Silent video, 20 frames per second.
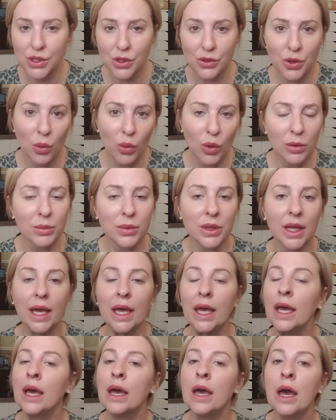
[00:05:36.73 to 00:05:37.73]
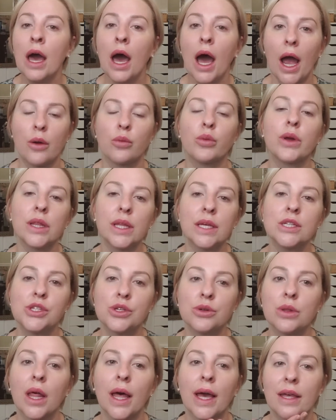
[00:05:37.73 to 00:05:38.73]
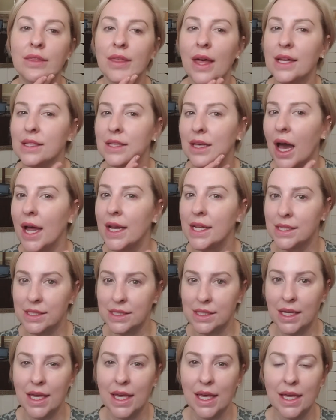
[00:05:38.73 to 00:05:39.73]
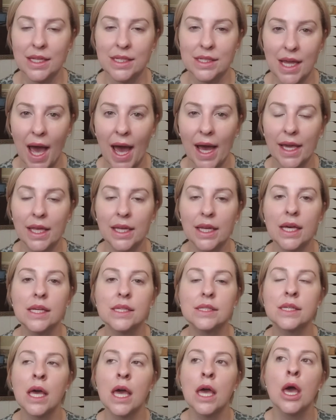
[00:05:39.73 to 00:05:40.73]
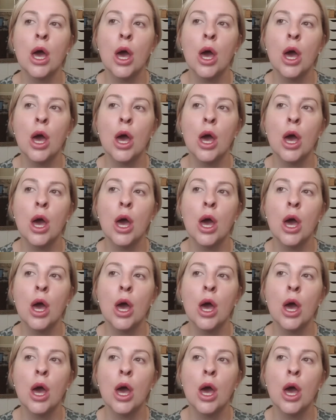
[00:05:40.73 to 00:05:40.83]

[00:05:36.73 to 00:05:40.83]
So normally I really do like that kind of sticky and tackiness,